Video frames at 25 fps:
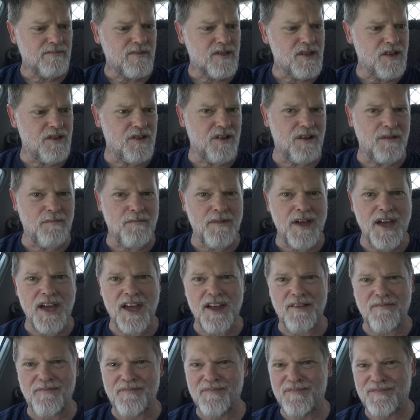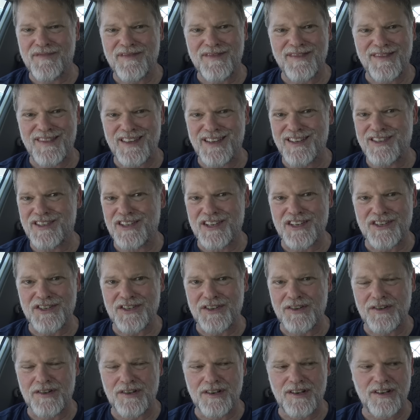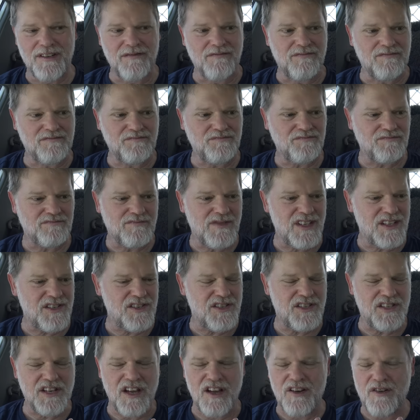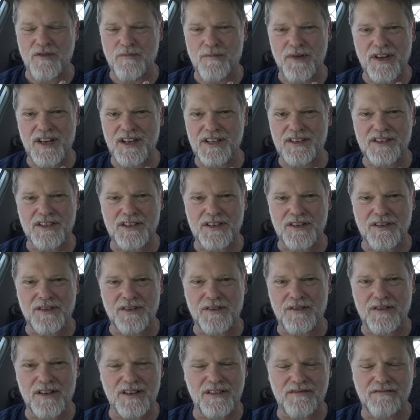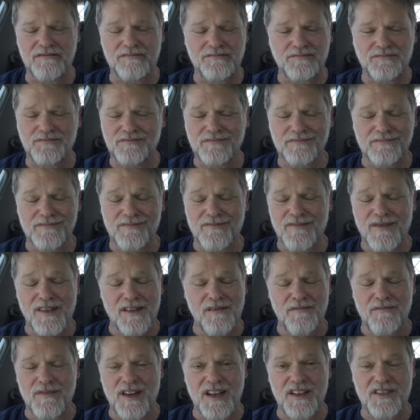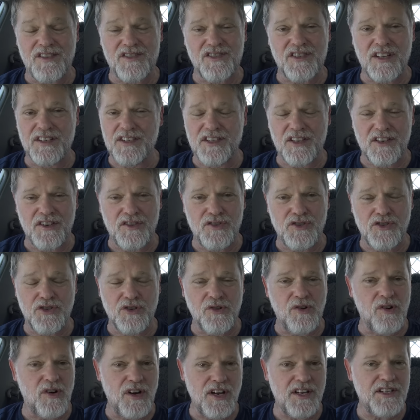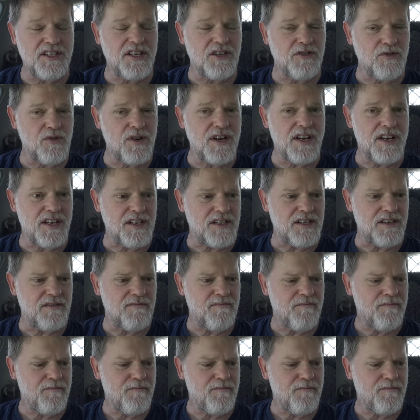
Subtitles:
Oh man, this is good. It's so big too, and man, it's just a joy to eat.